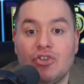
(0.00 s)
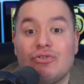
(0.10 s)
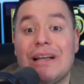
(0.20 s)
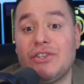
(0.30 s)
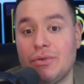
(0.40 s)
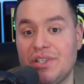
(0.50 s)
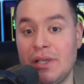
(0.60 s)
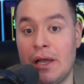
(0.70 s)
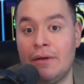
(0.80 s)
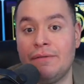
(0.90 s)
dress
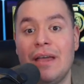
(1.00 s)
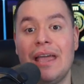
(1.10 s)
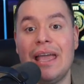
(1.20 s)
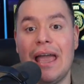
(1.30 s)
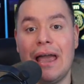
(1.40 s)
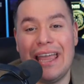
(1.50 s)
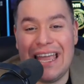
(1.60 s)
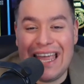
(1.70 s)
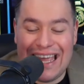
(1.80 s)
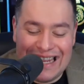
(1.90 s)
yourself
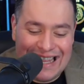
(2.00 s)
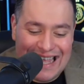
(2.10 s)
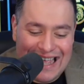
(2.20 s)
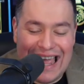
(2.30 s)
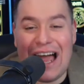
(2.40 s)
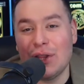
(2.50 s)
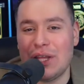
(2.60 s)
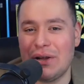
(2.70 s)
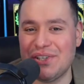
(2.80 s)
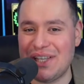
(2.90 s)
in the
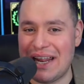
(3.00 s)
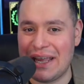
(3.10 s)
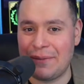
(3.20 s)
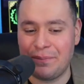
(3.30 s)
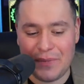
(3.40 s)
healthcare setting.